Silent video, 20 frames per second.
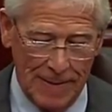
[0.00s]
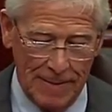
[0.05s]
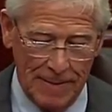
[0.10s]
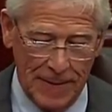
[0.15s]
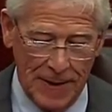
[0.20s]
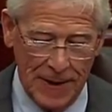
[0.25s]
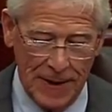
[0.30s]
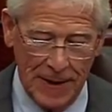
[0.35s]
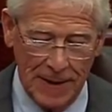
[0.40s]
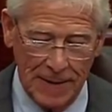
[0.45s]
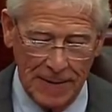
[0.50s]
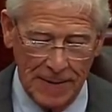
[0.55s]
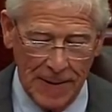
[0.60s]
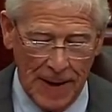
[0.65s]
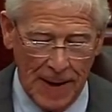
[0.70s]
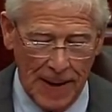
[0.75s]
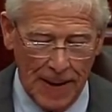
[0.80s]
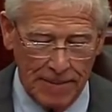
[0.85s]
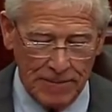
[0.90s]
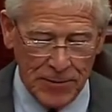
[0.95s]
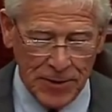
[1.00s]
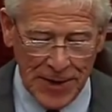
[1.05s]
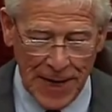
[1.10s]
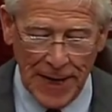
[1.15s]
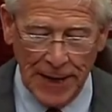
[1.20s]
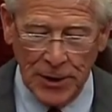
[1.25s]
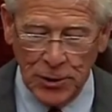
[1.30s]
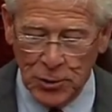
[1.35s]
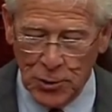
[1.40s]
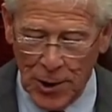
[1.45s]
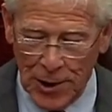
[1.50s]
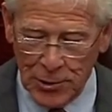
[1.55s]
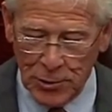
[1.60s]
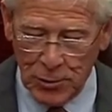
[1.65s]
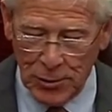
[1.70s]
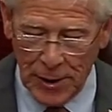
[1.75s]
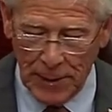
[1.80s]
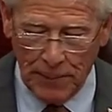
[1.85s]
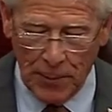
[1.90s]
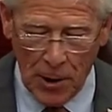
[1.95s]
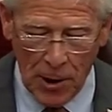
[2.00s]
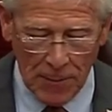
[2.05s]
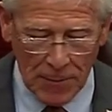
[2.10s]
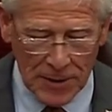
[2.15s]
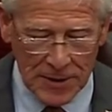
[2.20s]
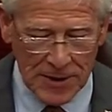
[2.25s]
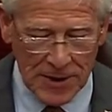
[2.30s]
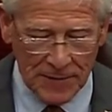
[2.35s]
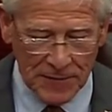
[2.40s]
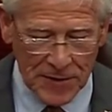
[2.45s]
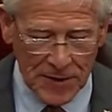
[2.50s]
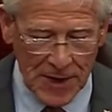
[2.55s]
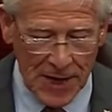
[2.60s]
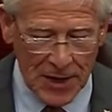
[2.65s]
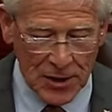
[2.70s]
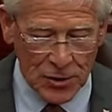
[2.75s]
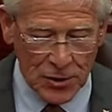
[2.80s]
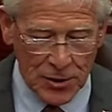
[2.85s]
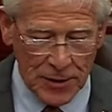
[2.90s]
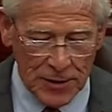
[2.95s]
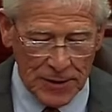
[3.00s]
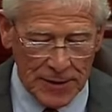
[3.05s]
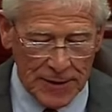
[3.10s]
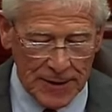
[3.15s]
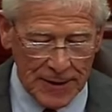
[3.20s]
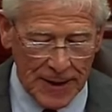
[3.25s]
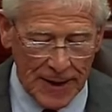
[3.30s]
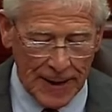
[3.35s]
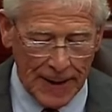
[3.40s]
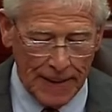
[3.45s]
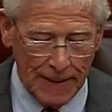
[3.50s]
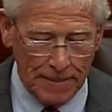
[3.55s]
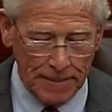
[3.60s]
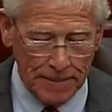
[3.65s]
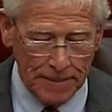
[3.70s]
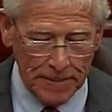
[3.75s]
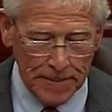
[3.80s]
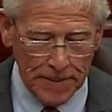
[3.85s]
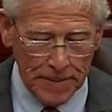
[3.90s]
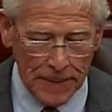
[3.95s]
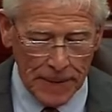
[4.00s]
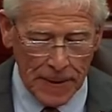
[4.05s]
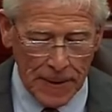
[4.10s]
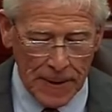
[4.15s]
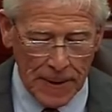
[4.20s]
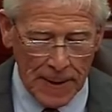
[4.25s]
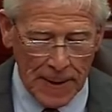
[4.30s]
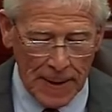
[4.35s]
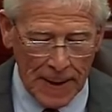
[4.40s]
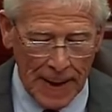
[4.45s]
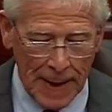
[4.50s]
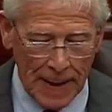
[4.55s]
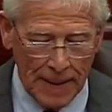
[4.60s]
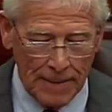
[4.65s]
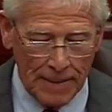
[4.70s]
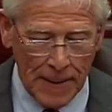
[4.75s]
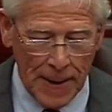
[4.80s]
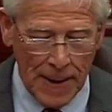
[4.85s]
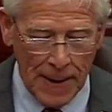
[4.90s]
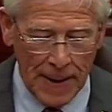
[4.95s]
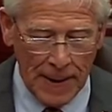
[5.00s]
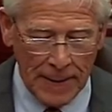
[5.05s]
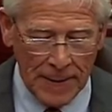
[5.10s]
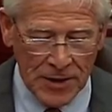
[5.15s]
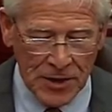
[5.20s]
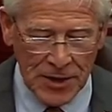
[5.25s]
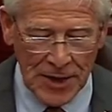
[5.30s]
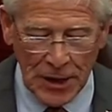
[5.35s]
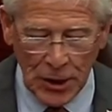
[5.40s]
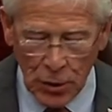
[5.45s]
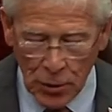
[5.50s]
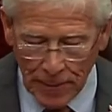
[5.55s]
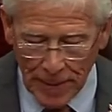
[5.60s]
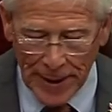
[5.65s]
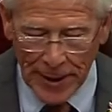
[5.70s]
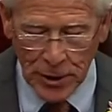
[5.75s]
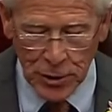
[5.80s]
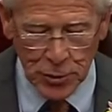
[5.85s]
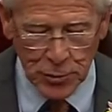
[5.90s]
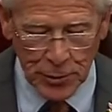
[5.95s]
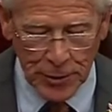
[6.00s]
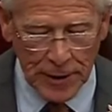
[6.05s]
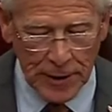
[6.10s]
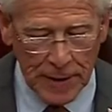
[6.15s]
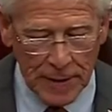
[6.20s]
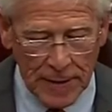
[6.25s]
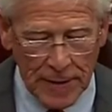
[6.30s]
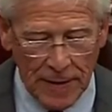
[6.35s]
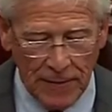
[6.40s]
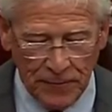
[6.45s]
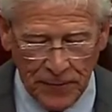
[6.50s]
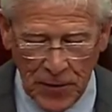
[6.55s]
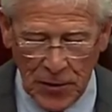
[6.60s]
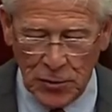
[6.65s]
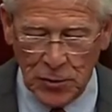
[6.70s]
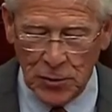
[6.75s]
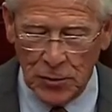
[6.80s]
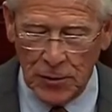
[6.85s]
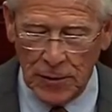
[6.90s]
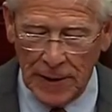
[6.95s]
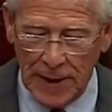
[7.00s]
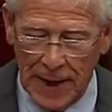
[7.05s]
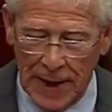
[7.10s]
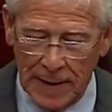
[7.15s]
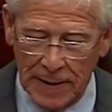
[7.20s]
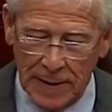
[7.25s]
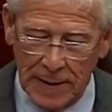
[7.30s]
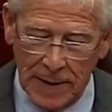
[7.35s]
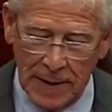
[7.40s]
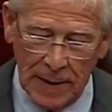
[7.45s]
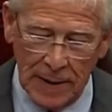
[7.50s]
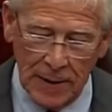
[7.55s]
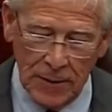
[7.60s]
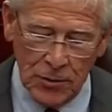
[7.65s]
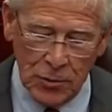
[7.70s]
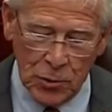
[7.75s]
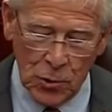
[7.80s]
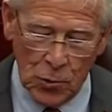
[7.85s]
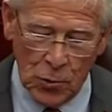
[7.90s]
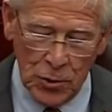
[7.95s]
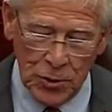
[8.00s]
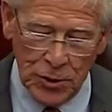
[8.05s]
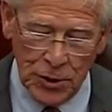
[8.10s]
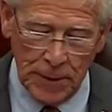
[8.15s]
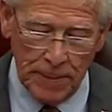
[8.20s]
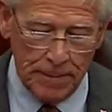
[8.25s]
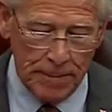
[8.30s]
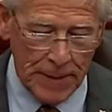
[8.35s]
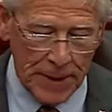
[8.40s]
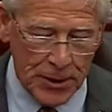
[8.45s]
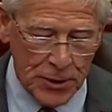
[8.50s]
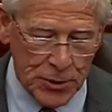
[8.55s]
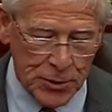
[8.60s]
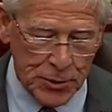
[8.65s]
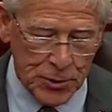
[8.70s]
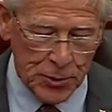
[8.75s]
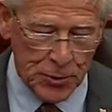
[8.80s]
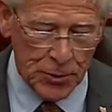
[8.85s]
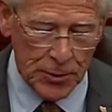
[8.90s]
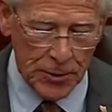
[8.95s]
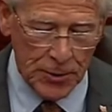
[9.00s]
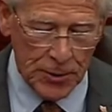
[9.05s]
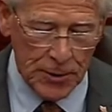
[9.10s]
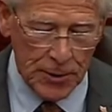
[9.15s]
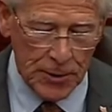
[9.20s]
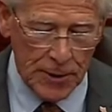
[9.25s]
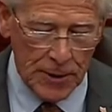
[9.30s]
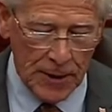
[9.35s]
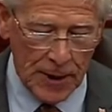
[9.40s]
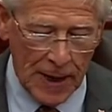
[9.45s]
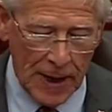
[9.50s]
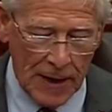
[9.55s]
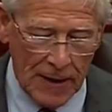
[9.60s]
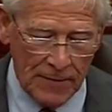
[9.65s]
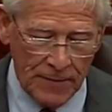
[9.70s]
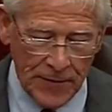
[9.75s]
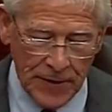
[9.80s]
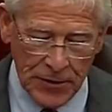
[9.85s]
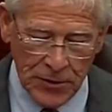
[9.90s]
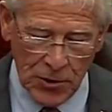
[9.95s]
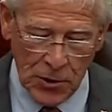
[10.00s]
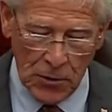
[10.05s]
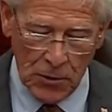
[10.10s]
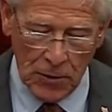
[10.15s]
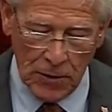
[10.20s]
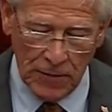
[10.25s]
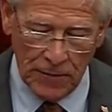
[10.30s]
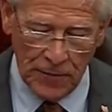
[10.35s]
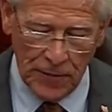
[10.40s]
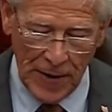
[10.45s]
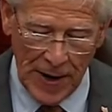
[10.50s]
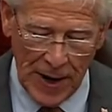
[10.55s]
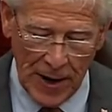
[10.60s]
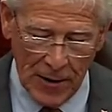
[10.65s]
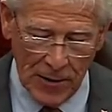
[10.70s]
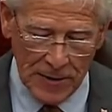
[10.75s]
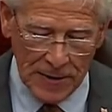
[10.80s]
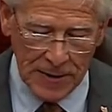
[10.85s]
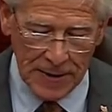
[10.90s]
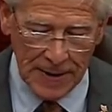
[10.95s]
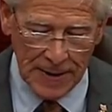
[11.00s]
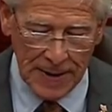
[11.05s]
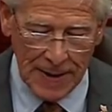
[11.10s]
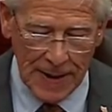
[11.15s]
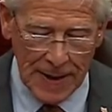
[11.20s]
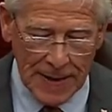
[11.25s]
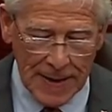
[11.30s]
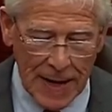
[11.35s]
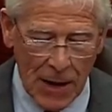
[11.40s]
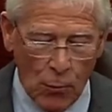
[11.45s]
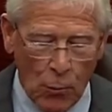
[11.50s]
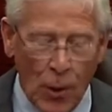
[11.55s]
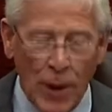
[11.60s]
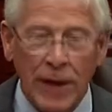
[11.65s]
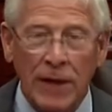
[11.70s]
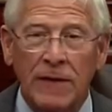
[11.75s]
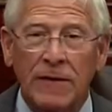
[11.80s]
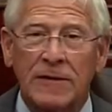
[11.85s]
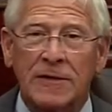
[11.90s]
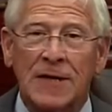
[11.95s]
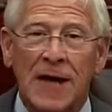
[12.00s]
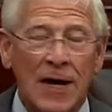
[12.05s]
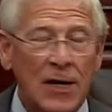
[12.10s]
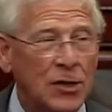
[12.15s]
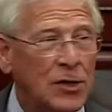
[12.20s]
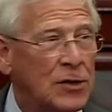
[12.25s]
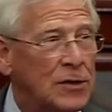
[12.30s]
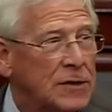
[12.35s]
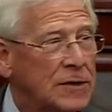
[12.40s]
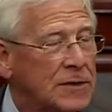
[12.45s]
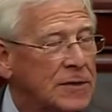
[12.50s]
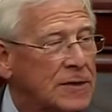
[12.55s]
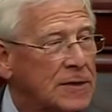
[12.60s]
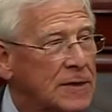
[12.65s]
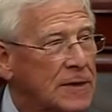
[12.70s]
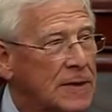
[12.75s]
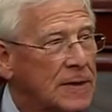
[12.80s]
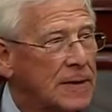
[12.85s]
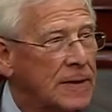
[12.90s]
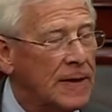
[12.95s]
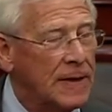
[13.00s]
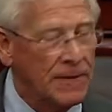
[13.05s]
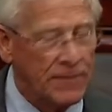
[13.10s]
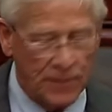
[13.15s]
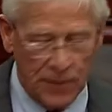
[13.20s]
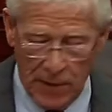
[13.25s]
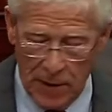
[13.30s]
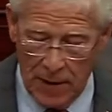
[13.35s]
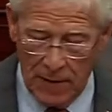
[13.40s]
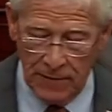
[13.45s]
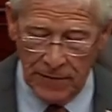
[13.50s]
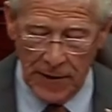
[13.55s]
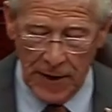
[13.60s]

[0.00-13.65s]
The State and Treasury departments have sanctioned a senior ministry official and the Georgia Minister of Internal Affairs. Now, what do the sanctions involve?